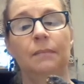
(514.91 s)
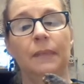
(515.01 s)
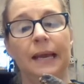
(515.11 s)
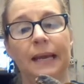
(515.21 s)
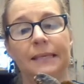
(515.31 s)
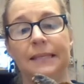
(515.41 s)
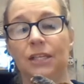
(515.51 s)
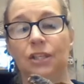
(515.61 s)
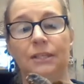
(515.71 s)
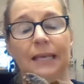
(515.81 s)
like I said,
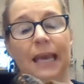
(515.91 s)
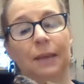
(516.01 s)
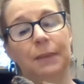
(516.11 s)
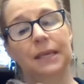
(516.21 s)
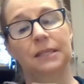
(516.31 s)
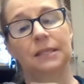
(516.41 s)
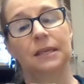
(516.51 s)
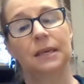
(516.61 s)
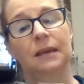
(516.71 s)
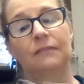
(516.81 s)
she's the camp
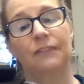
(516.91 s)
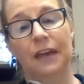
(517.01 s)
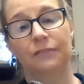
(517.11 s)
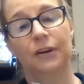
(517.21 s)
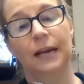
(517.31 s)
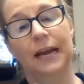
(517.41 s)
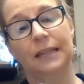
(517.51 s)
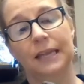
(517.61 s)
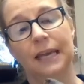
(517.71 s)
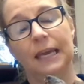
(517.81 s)
kids' favorite, I
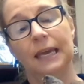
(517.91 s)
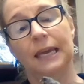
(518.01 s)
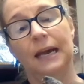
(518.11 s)
think,